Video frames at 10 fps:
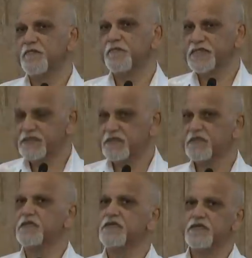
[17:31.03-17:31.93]
But
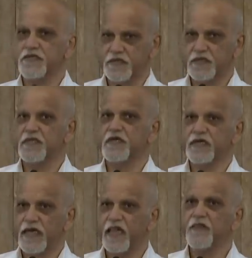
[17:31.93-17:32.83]

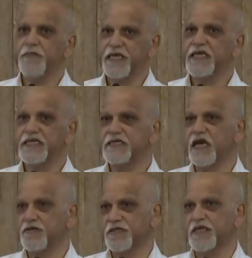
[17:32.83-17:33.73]
help is
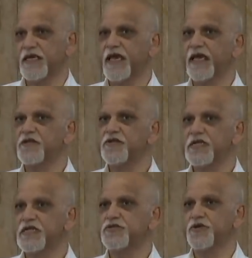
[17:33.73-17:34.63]
out there, and you
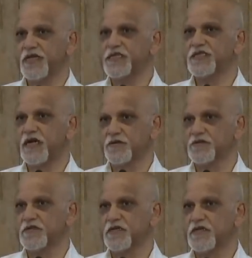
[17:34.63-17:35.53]
need to reach
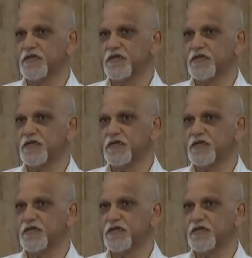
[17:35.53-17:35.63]
out.